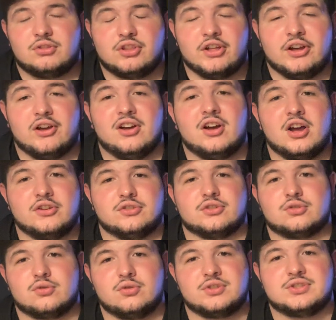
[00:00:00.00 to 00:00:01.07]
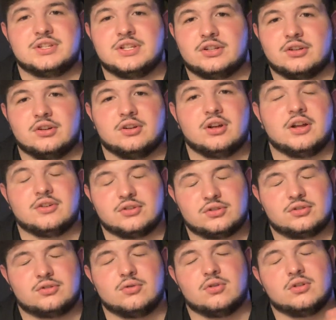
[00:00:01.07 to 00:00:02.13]
the underscore sneaker
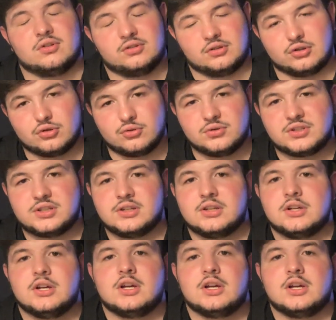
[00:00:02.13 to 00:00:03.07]
underscore loot.